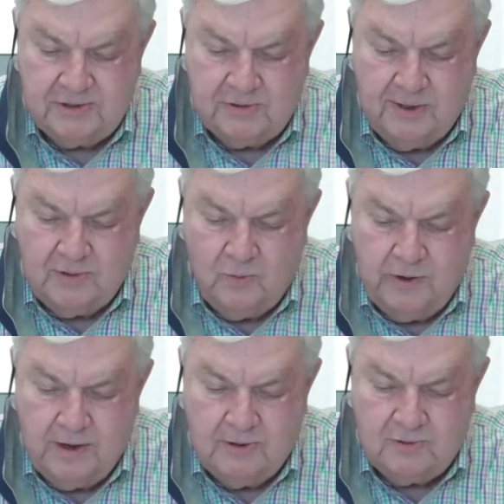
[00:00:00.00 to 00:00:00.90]
is during the
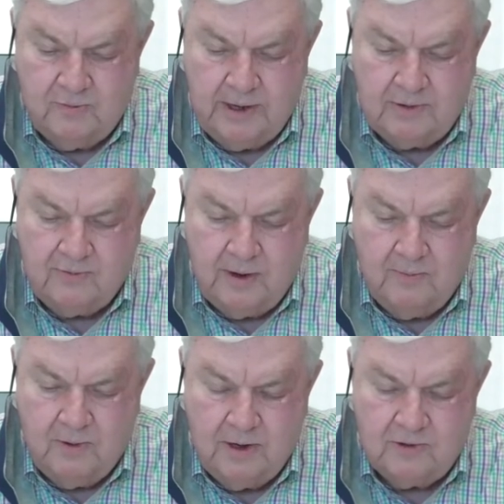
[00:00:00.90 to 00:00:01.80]
winter
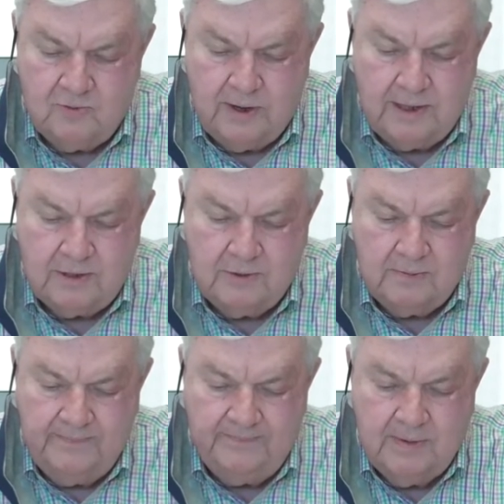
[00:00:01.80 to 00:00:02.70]
2021-22.
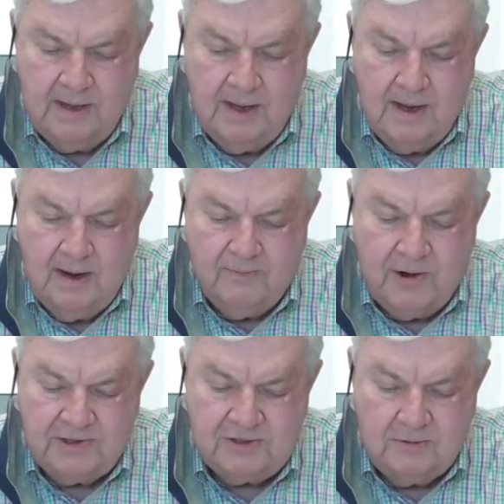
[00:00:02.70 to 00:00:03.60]

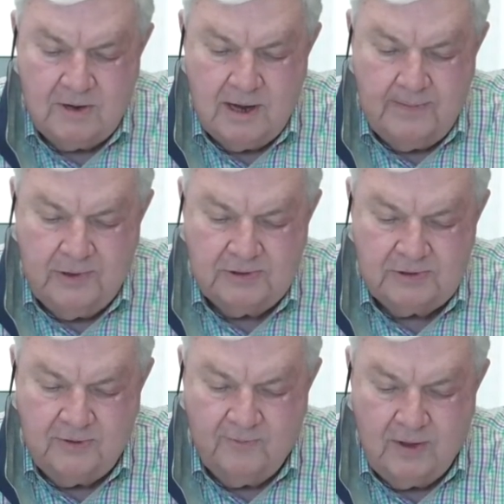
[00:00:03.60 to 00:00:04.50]
Price Hill
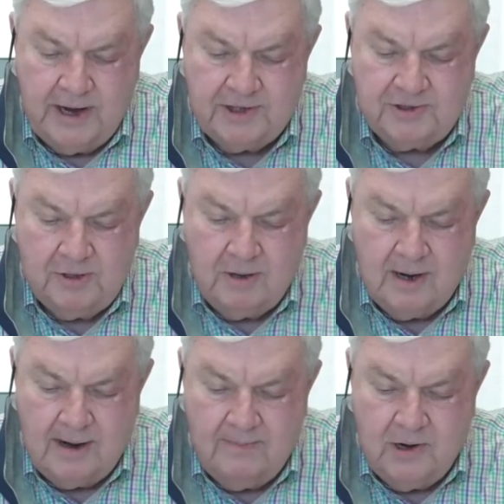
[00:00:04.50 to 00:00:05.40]
Commons. Over the last year, the
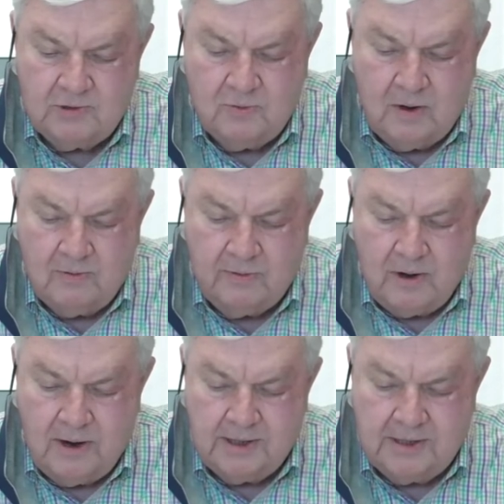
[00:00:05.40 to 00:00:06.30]
library's work with
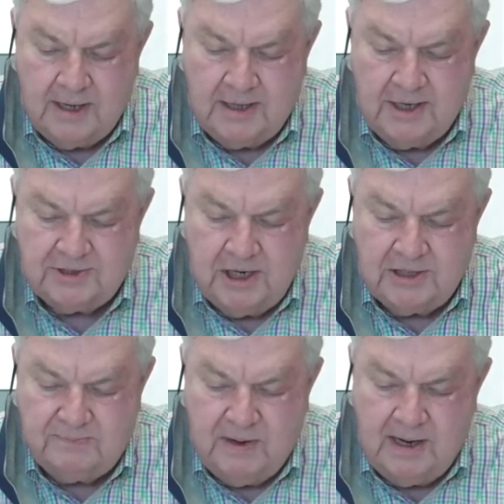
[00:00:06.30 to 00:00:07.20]
architect
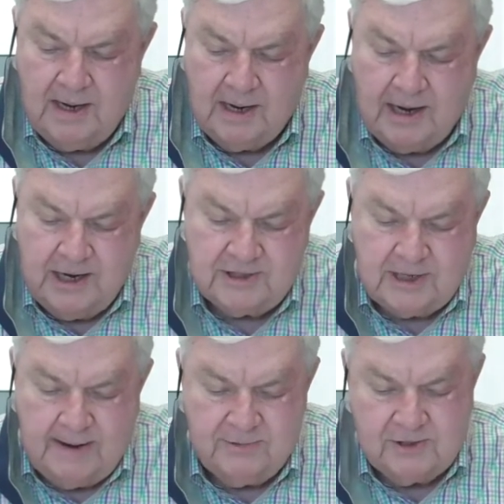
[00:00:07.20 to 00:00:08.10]
SHP and
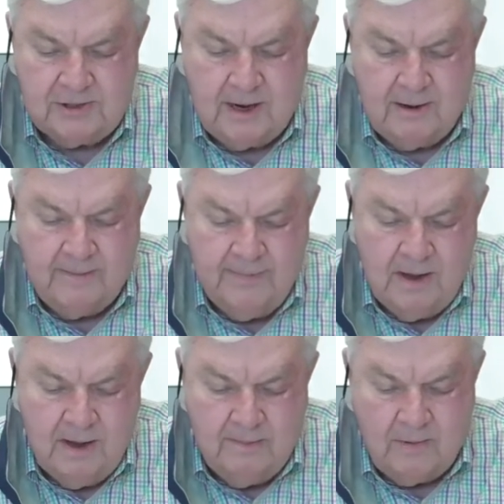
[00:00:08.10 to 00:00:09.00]
landscape designer
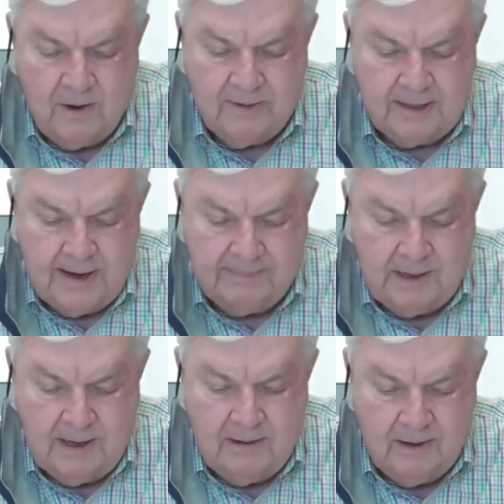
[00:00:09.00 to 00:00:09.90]
Martin
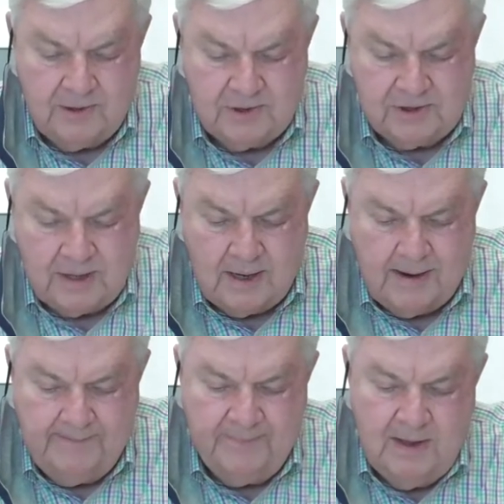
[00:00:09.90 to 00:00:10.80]
Kepke on the design.